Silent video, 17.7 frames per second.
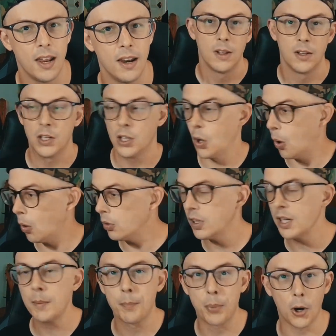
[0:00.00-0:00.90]
The
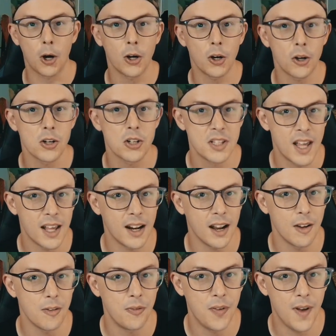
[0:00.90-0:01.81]
only burners that
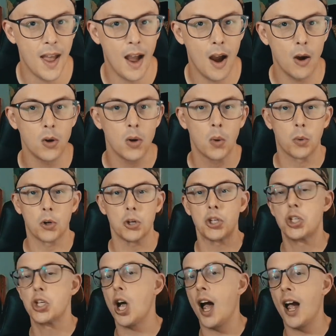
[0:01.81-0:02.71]
I found were
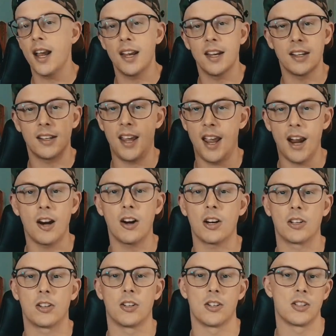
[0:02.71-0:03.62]
giant
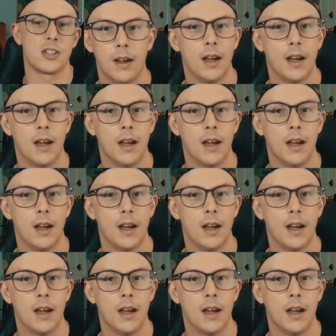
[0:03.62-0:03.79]
characters